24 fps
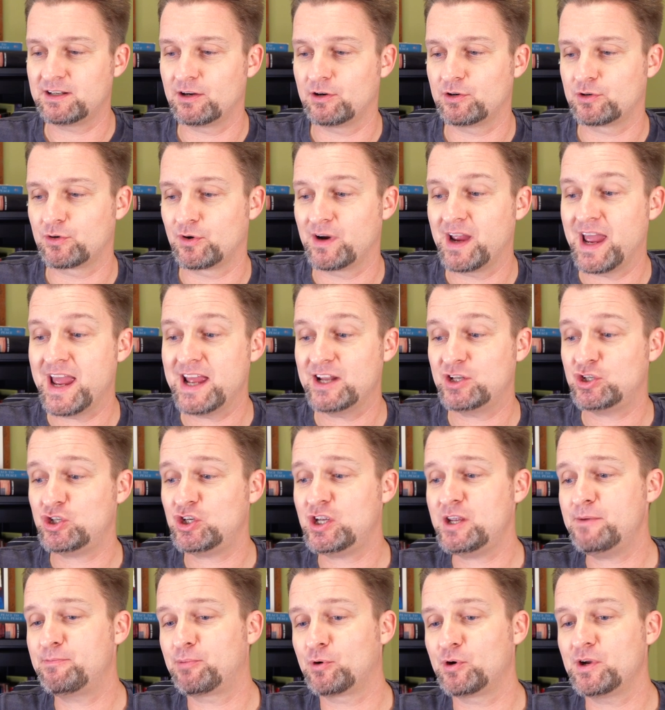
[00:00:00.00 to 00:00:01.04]
Territory, a
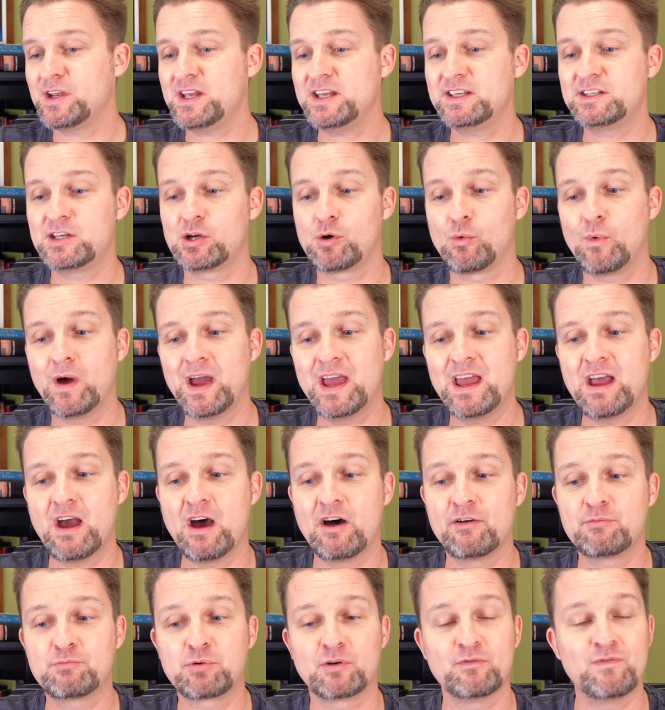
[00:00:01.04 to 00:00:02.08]
cheaper, easier way
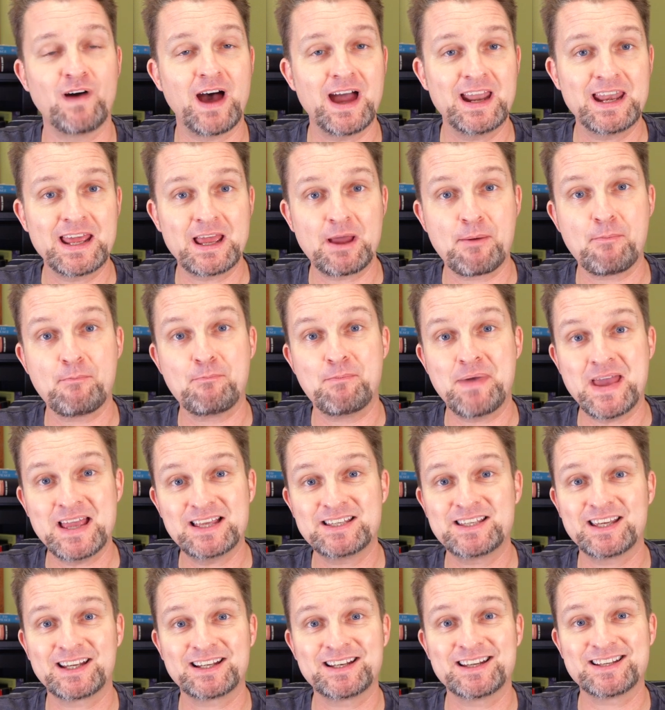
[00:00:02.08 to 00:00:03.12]
of providing
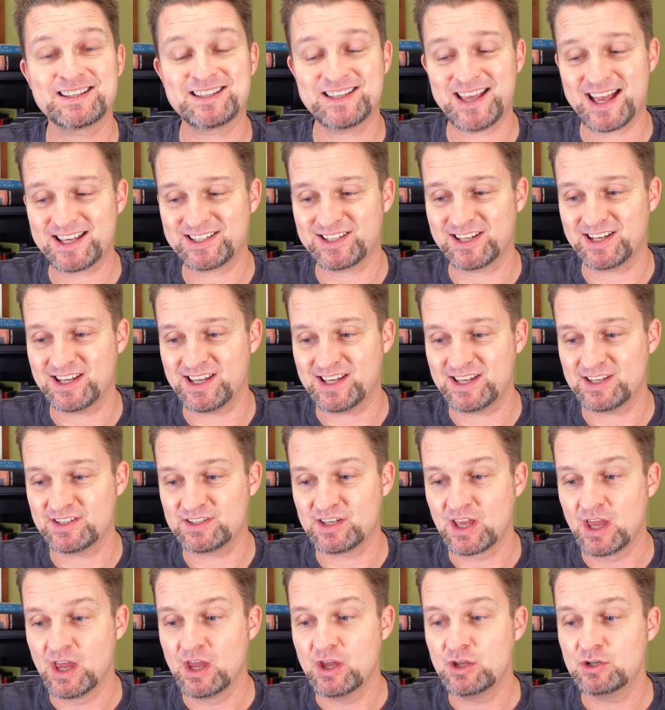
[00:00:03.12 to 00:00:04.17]
basic
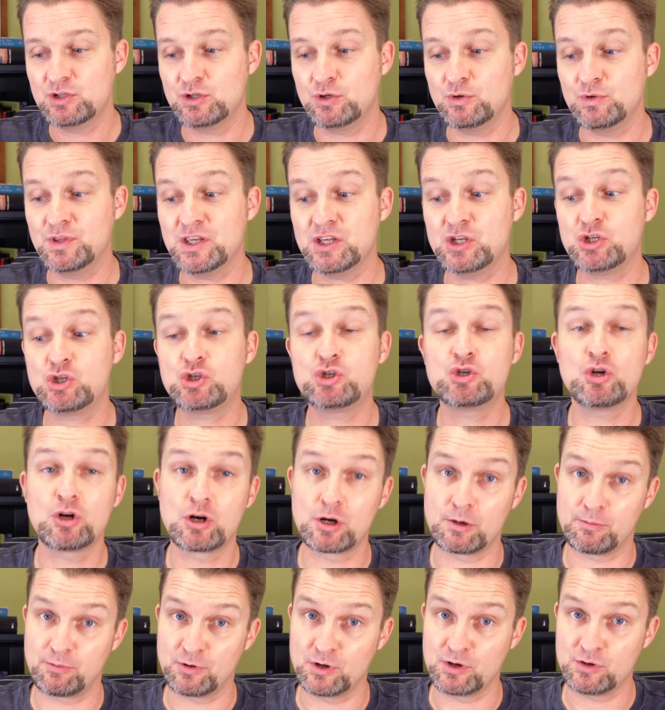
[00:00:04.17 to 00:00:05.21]
necessities to the
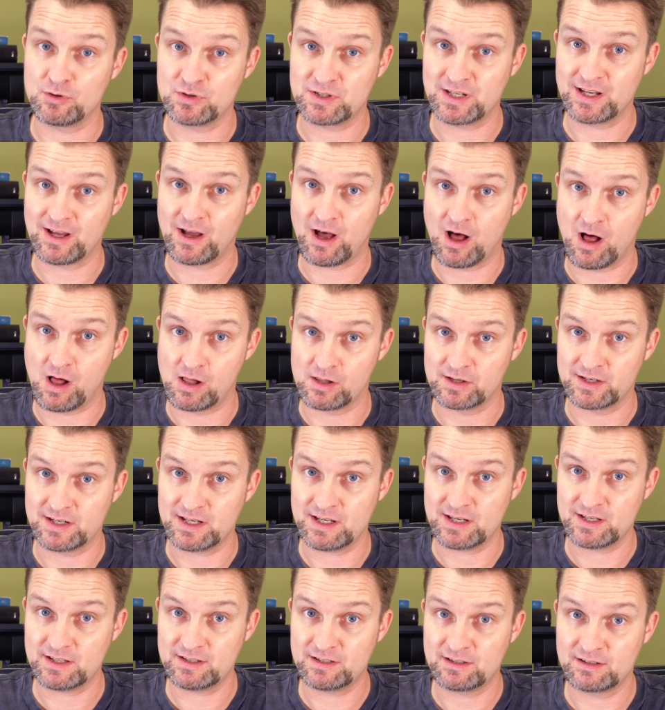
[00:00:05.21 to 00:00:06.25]
sugar-producing
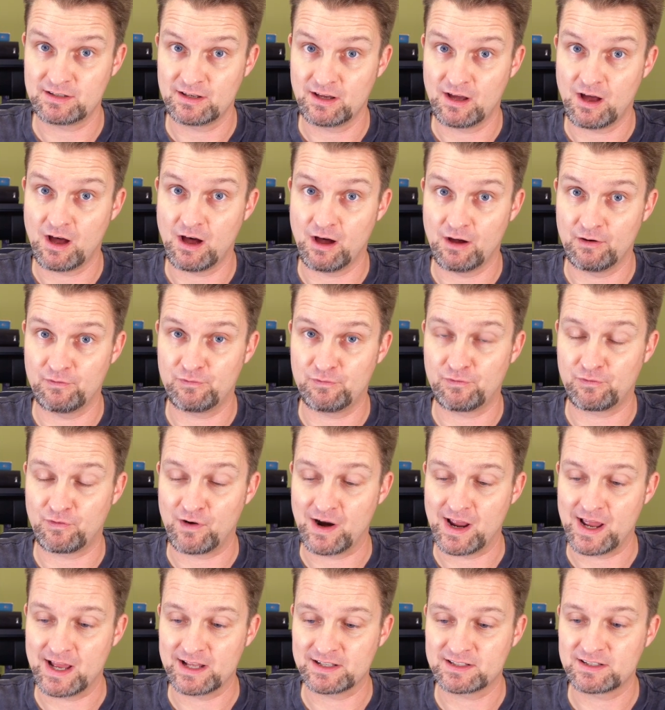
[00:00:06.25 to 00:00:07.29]
colonies of
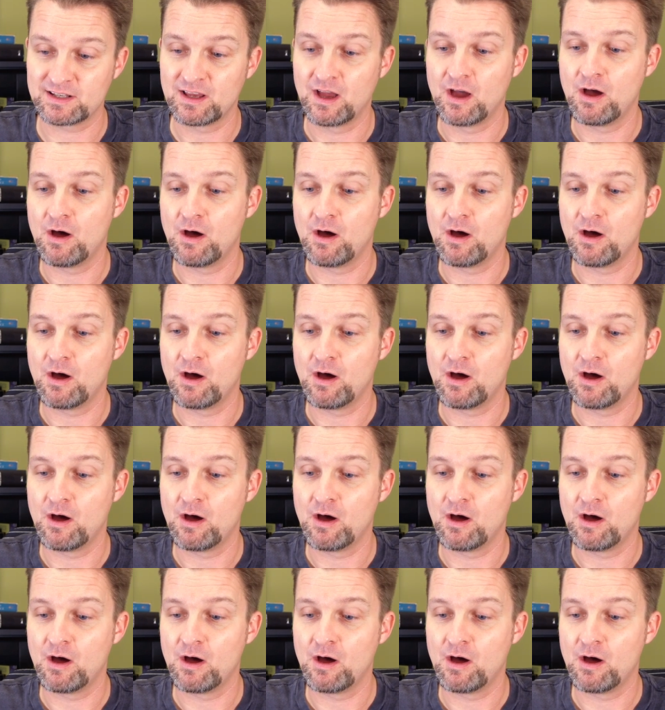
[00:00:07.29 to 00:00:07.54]
France,